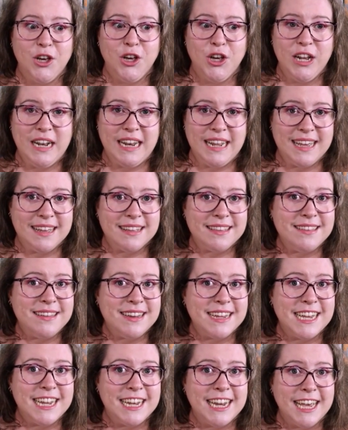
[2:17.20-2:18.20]

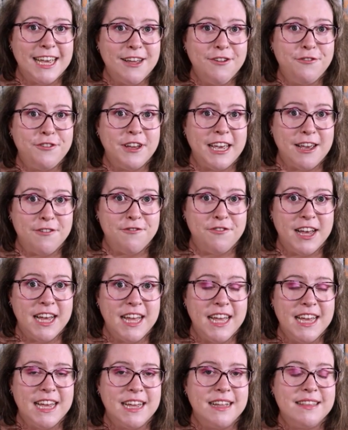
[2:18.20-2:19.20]
earliest DNF
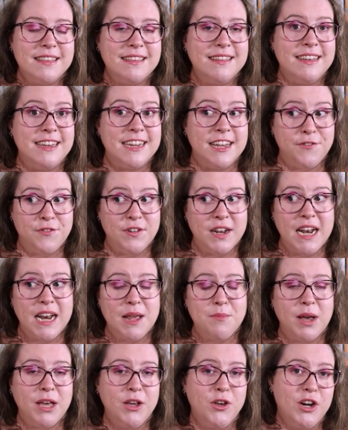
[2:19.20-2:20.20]
ever, it's
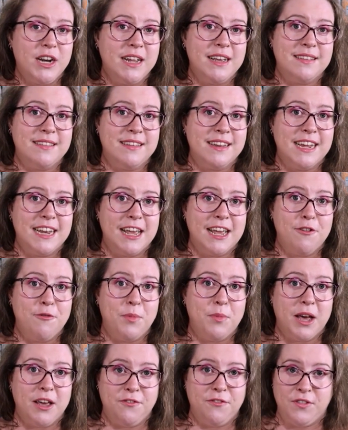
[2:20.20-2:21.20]
definitely my earliest
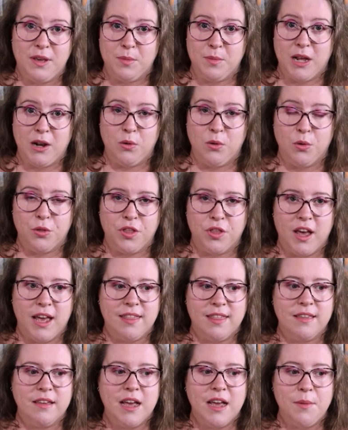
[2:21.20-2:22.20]
DNF by a female author.
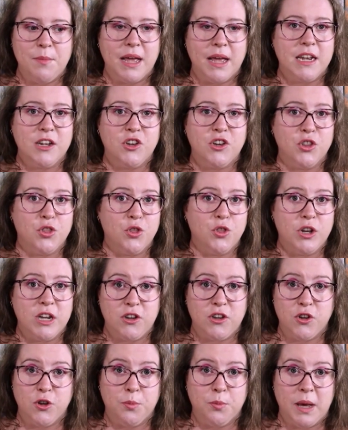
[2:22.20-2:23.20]
I think I made it to
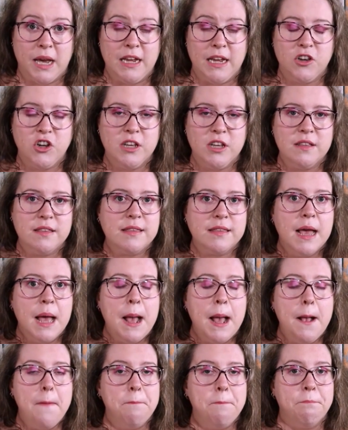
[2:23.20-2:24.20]
32 pages,
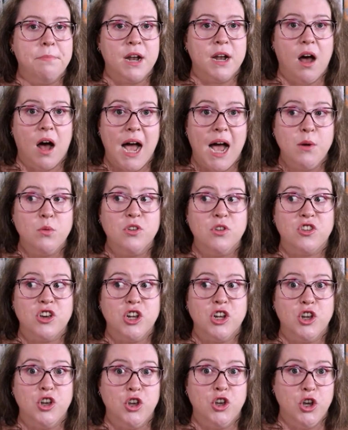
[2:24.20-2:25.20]
but I was
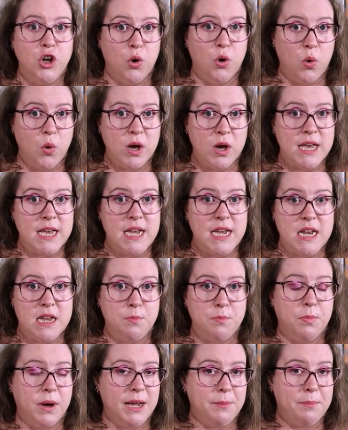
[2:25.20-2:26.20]

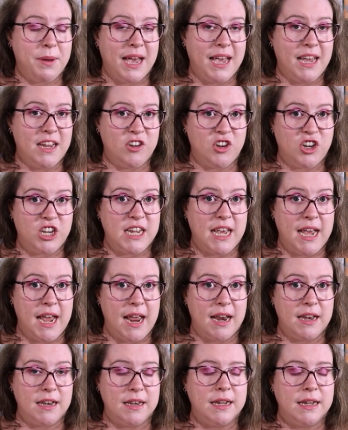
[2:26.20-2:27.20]
annoyed by page
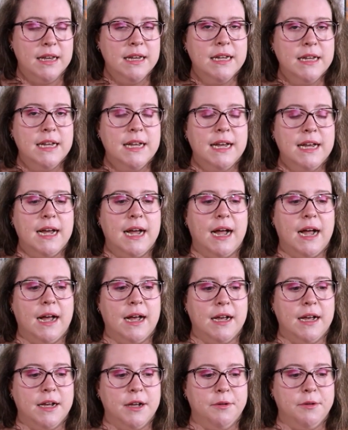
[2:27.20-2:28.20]
10.
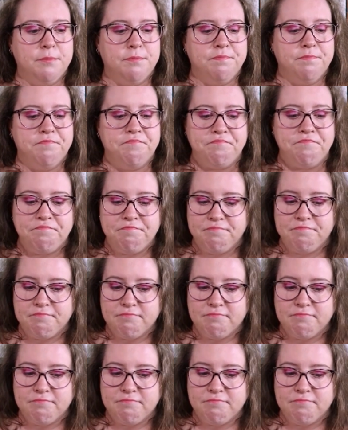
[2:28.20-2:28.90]
And